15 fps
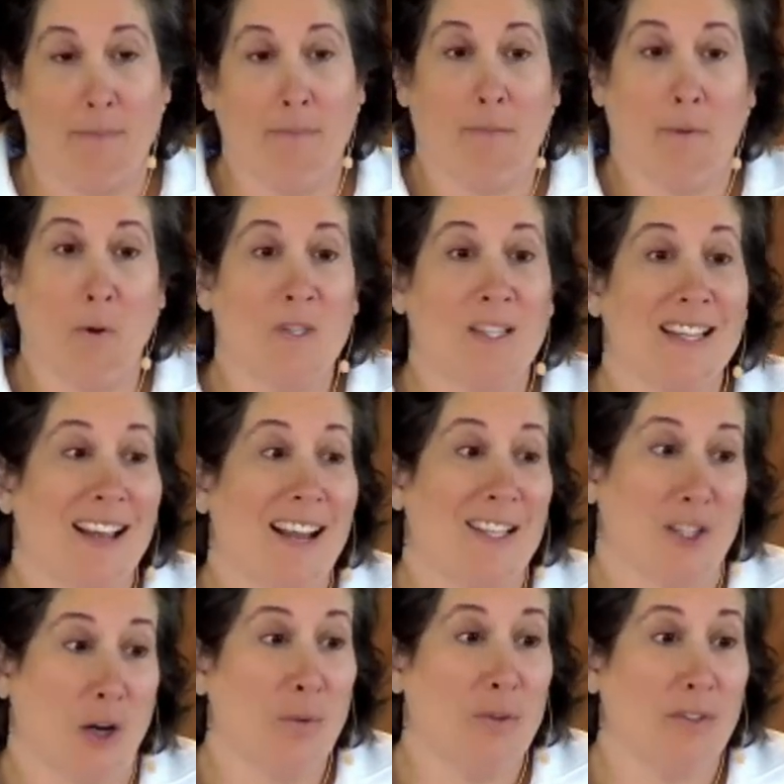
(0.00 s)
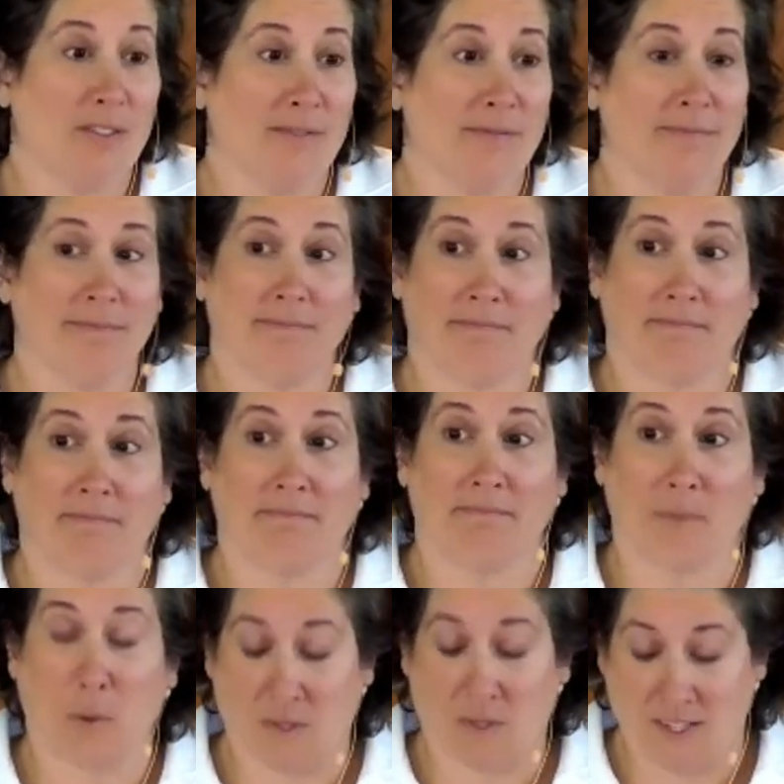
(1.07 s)
Mostly I don't.
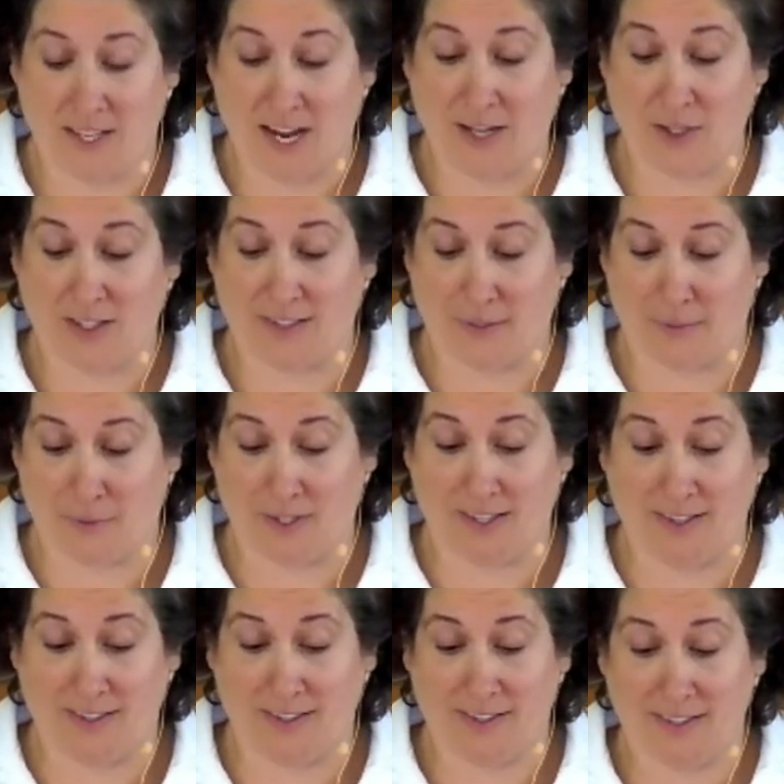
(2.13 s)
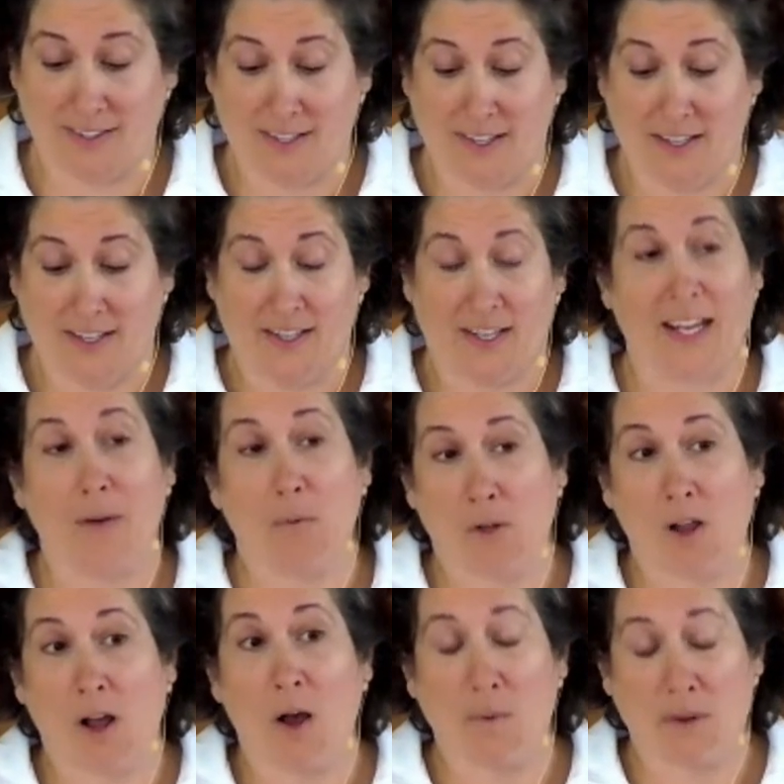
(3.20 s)
Mostly I just live with it. It will
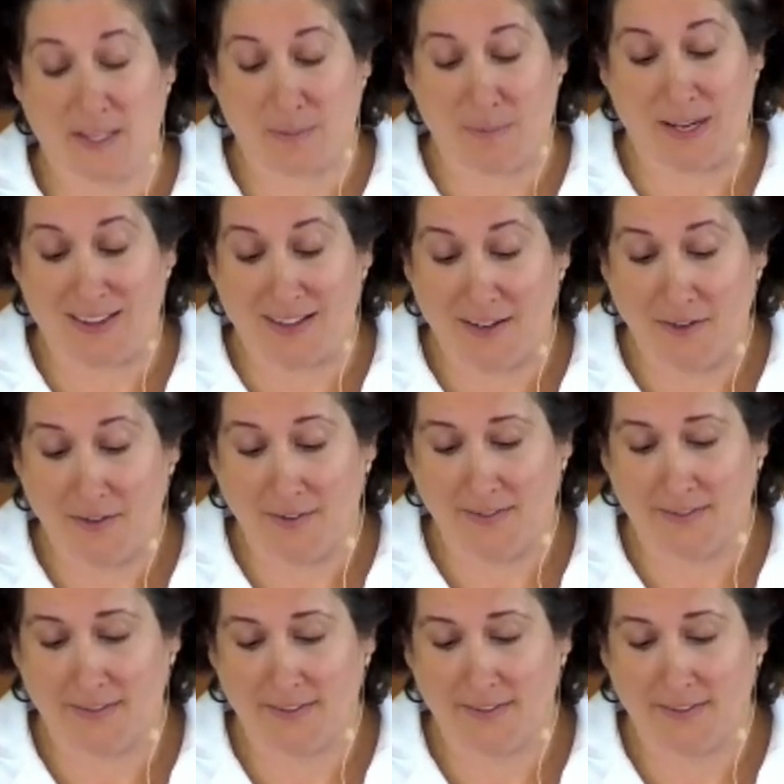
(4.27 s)
always be there.